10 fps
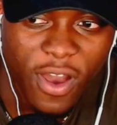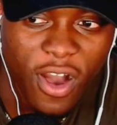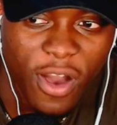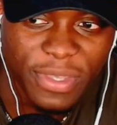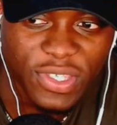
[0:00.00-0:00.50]

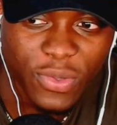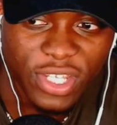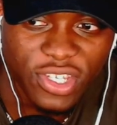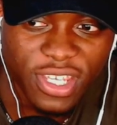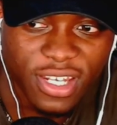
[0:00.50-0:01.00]
arm is
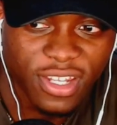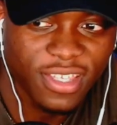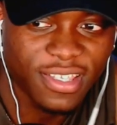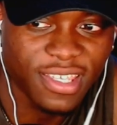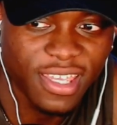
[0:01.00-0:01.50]
twitching. Can
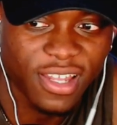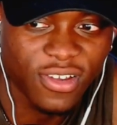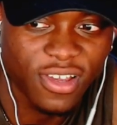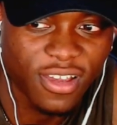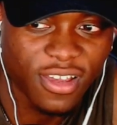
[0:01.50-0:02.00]
you see it? Look.